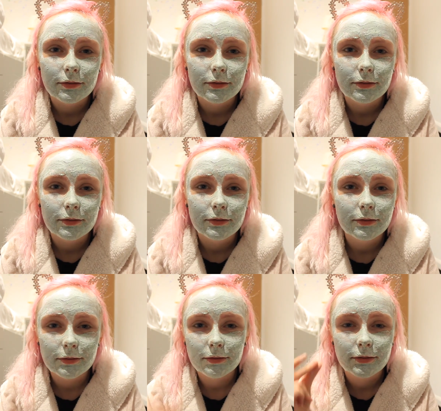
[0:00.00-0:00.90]

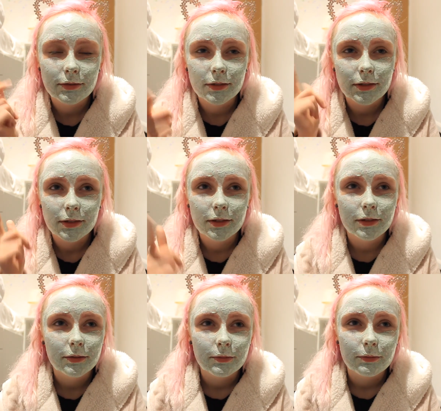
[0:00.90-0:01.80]

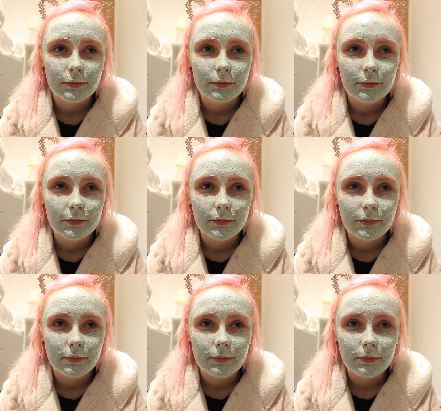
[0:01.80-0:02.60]
(no one is talking)